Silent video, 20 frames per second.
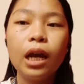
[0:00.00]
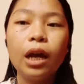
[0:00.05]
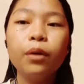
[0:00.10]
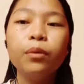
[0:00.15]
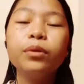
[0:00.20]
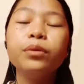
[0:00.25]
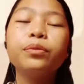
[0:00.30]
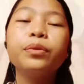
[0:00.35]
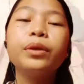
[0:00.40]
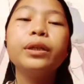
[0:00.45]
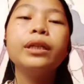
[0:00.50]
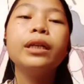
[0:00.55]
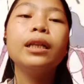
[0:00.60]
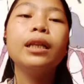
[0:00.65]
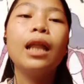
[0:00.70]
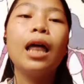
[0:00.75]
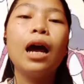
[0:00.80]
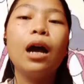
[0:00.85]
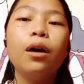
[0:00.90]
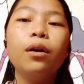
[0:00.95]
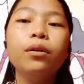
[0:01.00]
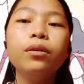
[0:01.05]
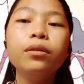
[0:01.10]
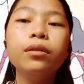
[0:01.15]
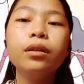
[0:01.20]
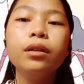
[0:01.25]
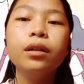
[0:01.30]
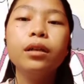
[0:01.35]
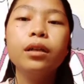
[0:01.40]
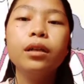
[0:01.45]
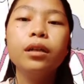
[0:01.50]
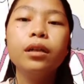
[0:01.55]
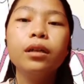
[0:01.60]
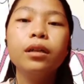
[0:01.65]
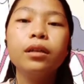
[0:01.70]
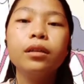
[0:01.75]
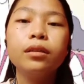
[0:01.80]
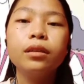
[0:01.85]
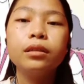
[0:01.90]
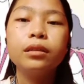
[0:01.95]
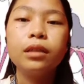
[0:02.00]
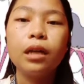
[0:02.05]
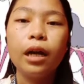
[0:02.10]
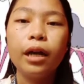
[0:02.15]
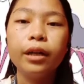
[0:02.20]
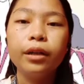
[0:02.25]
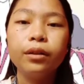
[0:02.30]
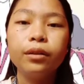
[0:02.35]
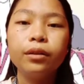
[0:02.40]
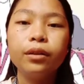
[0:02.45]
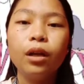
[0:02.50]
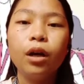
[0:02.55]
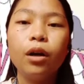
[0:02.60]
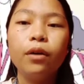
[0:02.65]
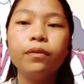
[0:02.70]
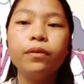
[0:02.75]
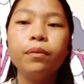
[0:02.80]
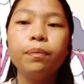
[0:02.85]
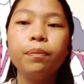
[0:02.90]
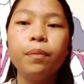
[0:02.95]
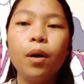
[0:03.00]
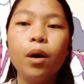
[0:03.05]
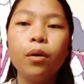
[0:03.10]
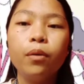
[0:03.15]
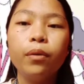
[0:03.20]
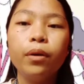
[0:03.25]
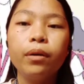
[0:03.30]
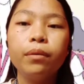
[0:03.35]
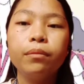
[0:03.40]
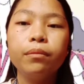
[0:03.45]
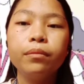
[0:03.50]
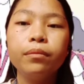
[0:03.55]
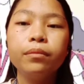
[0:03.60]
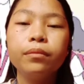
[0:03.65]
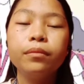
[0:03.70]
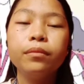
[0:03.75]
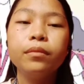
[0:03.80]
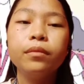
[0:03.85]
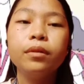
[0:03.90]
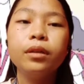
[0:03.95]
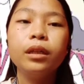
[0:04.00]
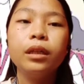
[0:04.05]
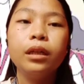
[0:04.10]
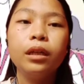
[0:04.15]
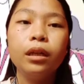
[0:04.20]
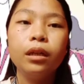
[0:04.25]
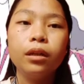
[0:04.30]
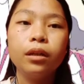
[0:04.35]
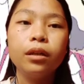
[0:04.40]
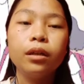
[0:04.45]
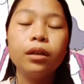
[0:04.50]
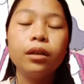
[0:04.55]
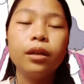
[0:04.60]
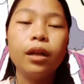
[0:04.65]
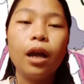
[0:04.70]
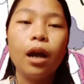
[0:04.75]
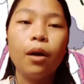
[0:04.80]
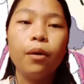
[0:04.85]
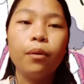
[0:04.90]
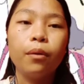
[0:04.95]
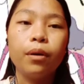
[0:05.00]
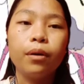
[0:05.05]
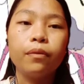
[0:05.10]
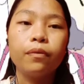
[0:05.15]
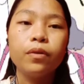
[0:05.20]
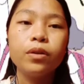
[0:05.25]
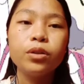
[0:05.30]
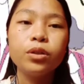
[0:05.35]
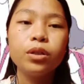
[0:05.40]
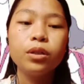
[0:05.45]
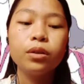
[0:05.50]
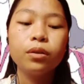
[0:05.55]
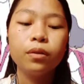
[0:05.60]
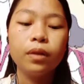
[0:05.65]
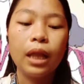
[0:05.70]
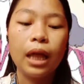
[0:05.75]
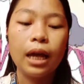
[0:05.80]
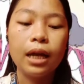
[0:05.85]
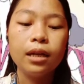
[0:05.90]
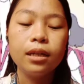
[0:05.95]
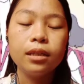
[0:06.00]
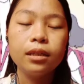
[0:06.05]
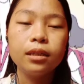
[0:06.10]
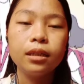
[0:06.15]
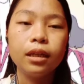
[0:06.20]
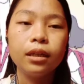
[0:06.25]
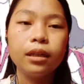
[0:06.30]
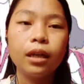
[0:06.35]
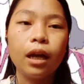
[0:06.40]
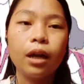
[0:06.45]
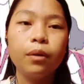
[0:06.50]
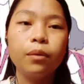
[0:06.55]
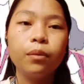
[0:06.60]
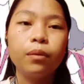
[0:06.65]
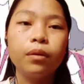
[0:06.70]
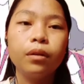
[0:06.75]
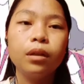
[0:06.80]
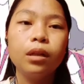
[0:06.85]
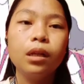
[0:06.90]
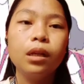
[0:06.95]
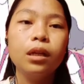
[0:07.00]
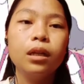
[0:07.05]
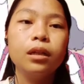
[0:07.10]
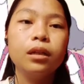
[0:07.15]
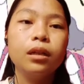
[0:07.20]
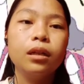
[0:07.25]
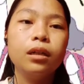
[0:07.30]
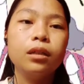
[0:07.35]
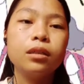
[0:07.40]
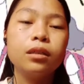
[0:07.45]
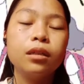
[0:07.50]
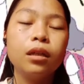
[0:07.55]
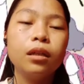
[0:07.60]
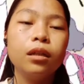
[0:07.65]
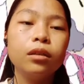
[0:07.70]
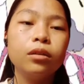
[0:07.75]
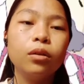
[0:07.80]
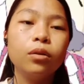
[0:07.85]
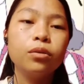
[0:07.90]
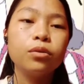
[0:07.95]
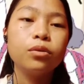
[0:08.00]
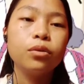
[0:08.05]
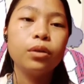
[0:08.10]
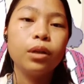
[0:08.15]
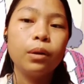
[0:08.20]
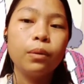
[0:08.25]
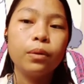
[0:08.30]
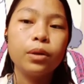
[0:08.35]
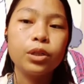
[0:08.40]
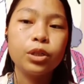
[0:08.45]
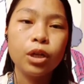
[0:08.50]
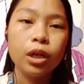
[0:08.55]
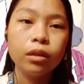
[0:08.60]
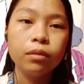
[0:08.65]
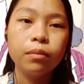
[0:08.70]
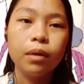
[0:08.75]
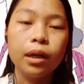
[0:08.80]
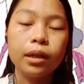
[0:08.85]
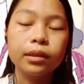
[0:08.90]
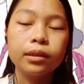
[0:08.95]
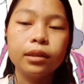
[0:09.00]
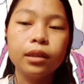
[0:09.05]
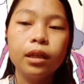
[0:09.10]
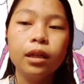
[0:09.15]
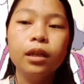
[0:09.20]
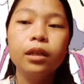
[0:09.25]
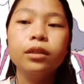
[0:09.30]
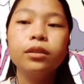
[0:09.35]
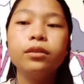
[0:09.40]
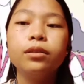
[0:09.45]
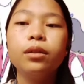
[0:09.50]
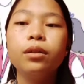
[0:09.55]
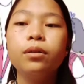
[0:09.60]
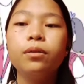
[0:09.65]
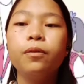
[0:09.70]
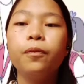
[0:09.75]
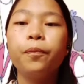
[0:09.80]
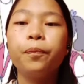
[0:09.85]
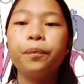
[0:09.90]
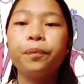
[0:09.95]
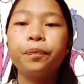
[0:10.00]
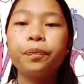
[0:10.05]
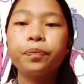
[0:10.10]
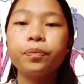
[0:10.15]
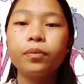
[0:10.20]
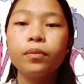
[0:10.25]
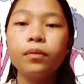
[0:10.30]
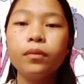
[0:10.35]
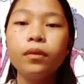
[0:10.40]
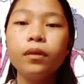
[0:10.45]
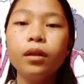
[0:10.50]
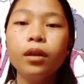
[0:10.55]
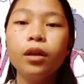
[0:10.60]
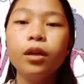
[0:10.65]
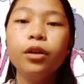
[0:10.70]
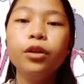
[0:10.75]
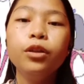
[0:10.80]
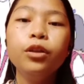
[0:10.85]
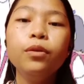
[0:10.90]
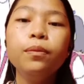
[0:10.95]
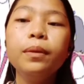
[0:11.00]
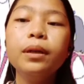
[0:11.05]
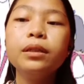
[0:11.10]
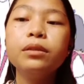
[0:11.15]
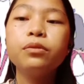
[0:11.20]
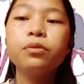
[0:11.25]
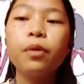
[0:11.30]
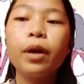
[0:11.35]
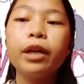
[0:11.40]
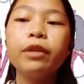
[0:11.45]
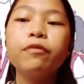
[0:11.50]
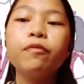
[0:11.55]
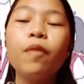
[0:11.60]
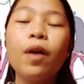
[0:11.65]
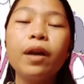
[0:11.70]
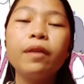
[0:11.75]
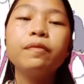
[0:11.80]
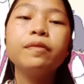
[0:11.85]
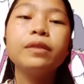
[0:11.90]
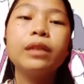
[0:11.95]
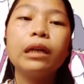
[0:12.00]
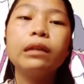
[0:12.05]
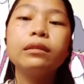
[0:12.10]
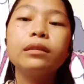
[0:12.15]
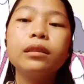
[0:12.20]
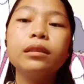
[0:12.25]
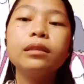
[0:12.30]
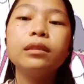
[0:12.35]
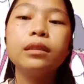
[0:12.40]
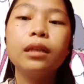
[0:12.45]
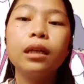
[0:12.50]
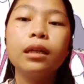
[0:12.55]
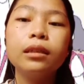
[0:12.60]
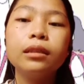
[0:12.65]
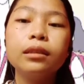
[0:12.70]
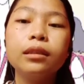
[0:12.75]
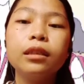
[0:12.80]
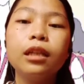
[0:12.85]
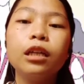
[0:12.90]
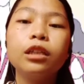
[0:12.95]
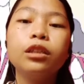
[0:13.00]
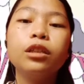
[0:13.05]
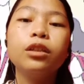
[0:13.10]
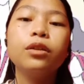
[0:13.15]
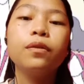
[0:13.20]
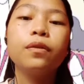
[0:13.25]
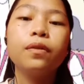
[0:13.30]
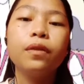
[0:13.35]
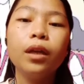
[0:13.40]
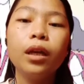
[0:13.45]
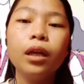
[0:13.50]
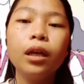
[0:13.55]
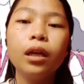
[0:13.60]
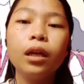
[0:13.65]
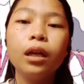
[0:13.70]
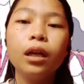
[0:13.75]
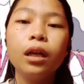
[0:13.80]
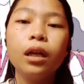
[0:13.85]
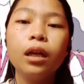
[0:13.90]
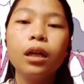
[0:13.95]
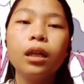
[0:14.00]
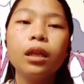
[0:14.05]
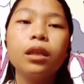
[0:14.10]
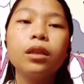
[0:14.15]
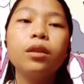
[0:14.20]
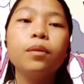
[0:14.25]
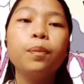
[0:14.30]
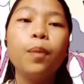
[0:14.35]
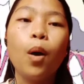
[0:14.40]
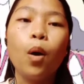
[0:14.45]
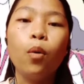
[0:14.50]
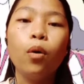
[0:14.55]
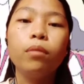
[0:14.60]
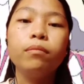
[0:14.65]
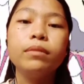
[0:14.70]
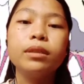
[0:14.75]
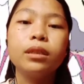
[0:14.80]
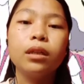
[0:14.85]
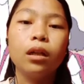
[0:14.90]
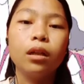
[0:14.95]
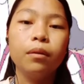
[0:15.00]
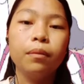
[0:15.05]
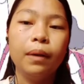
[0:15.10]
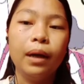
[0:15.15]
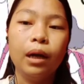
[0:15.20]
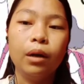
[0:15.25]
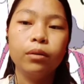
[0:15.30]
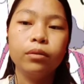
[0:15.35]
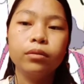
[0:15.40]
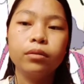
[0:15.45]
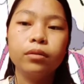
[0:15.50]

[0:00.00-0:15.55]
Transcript: I will read aloud the title of the poem here in our virtual class, and I will send it also in our chat box. So you must write 5 sentences that you think the poem is all about,